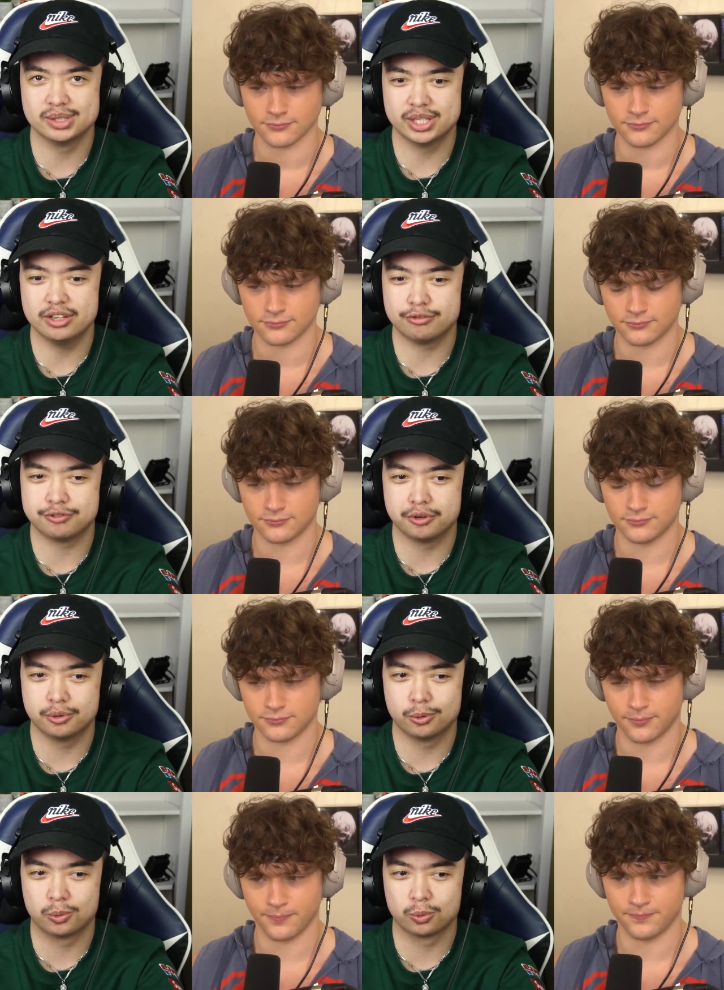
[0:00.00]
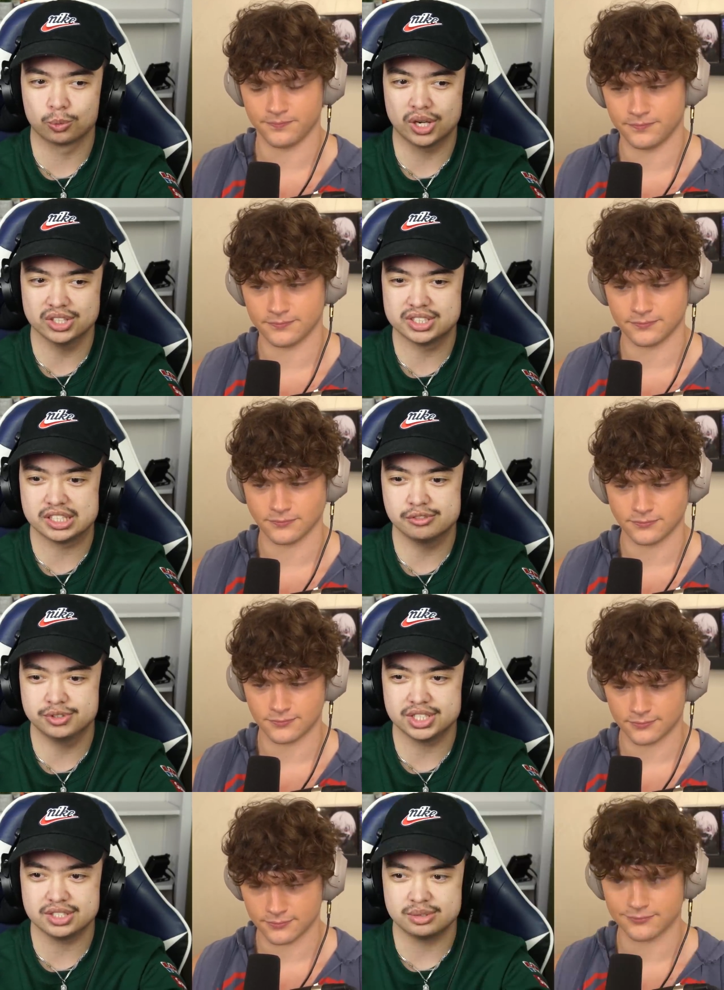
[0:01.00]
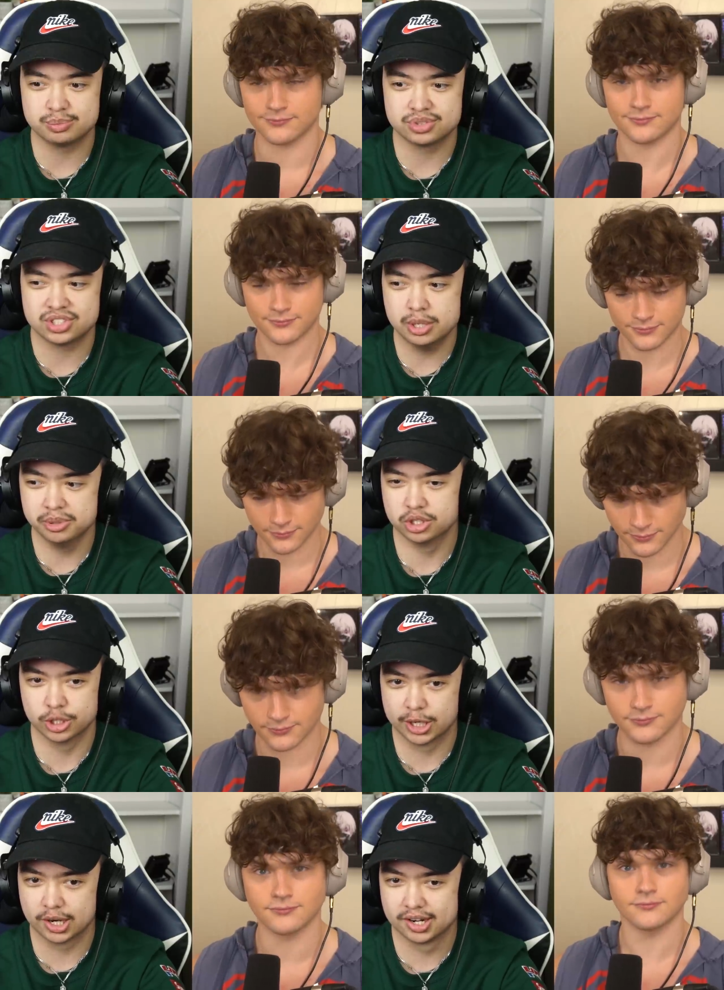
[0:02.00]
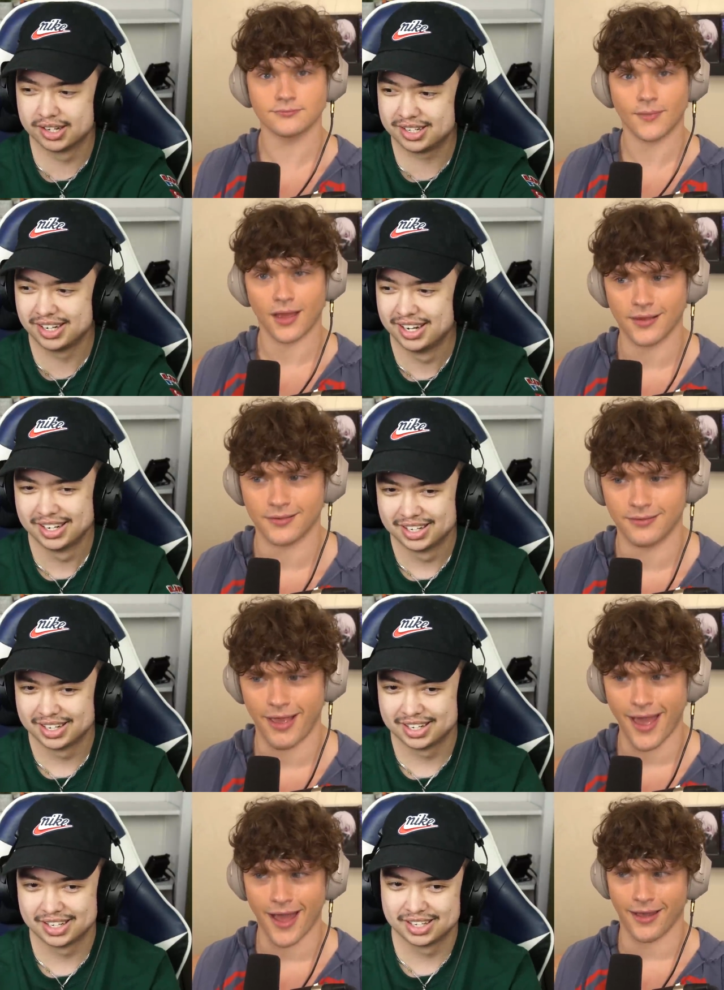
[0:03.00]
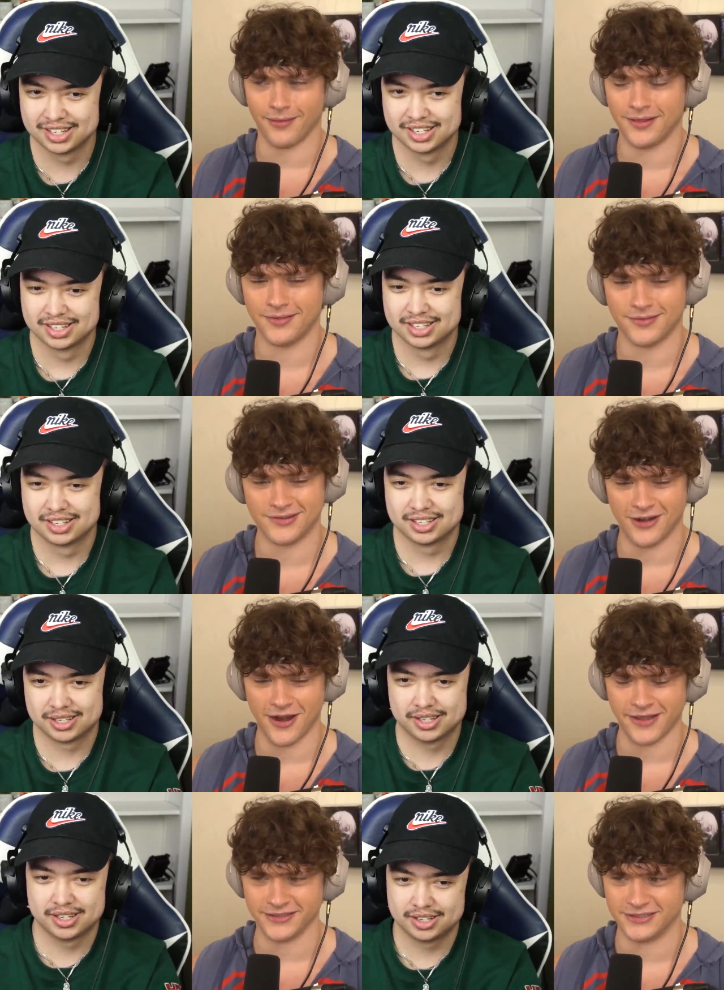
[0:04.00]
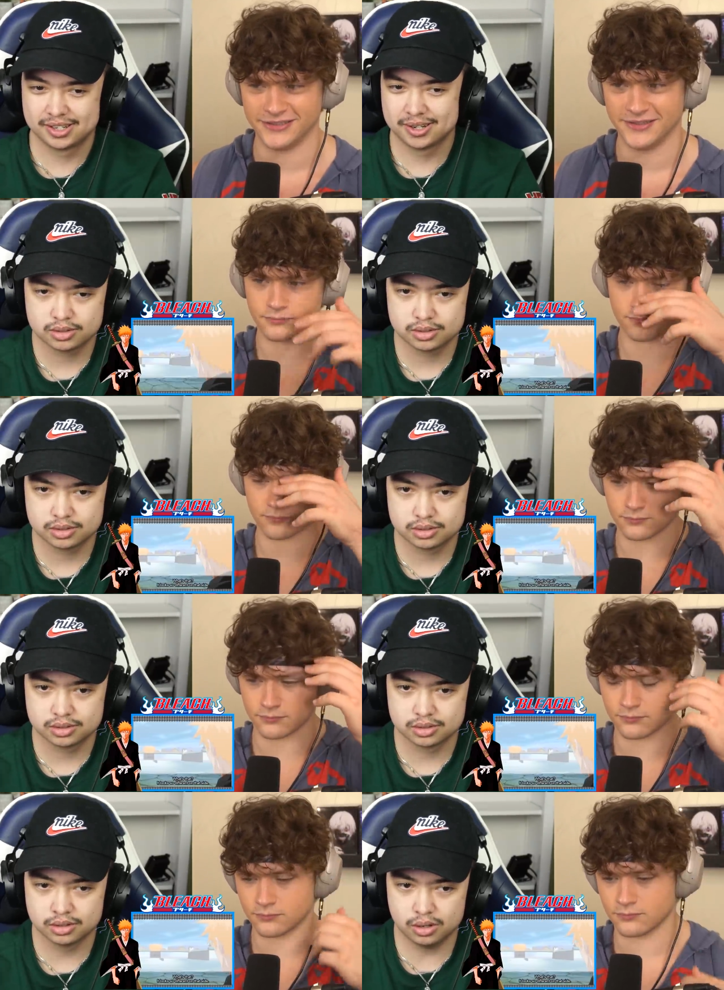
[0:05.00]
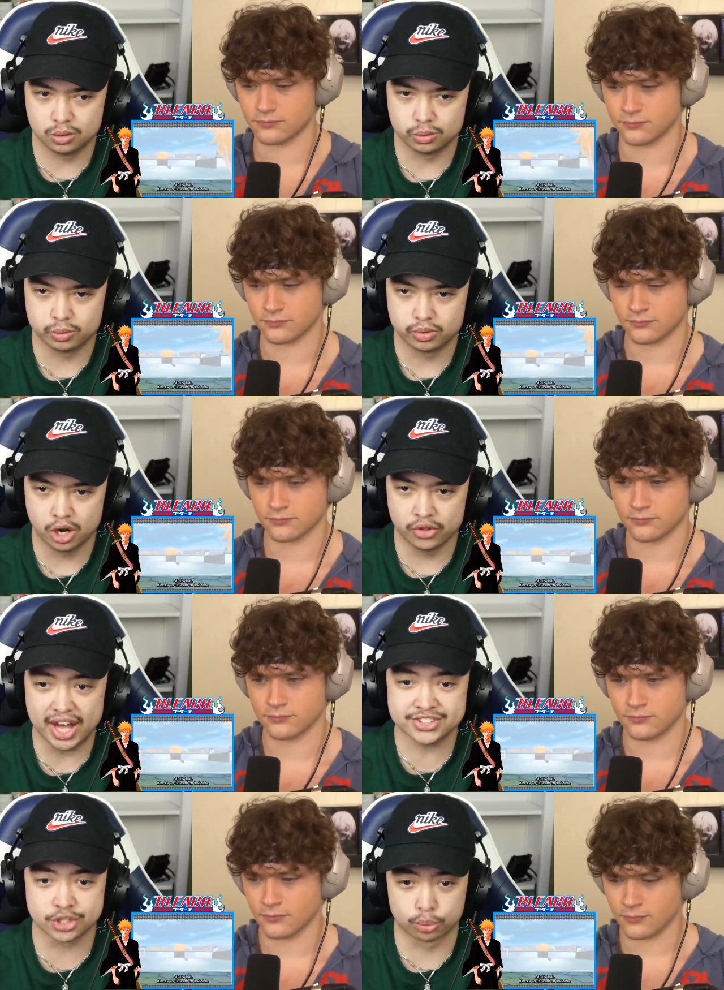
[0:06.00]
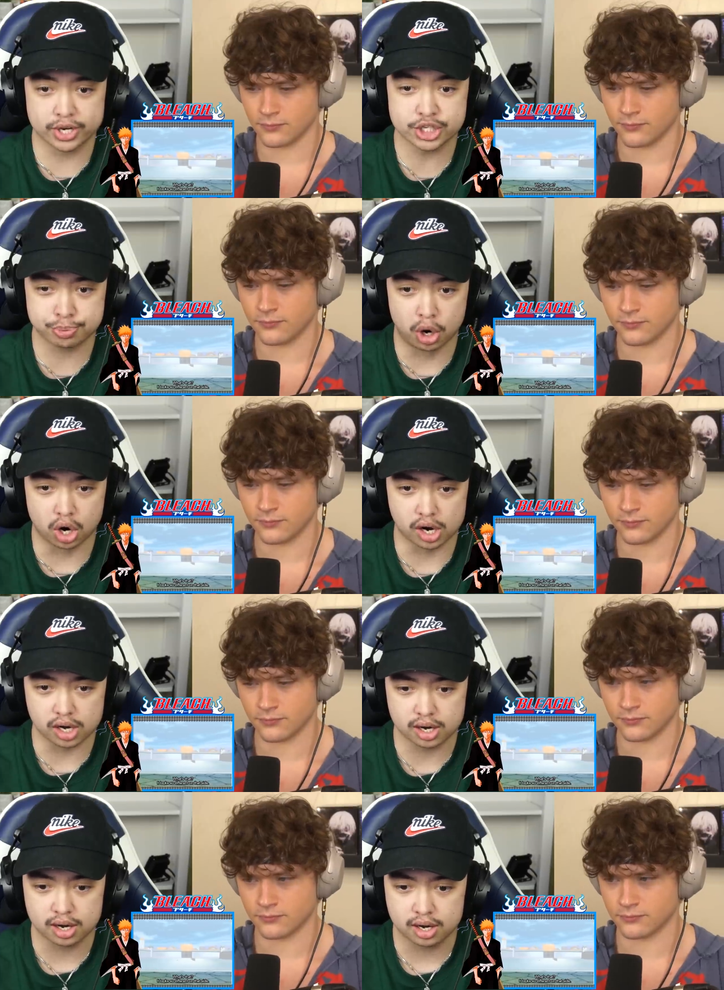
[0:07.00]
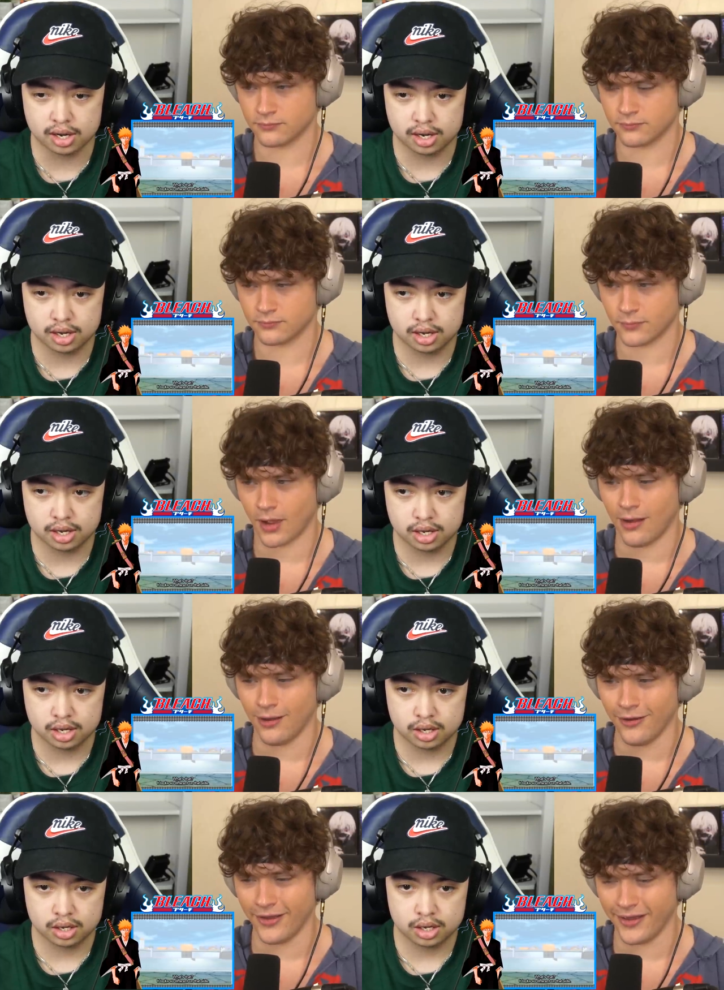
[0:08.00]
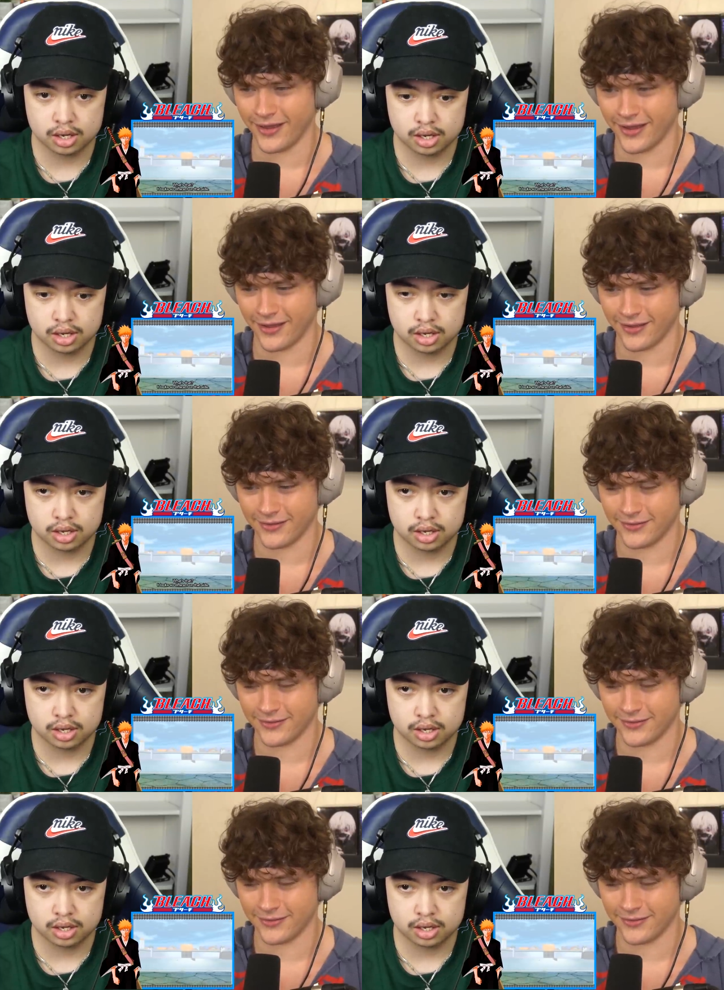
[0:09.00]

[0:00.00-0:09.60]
Speaker 1: live relatively similar.
Speaker 2: Yeah, that's strange.
Speaker 1: Oh, oh, that's the rich part. Oh, yeah.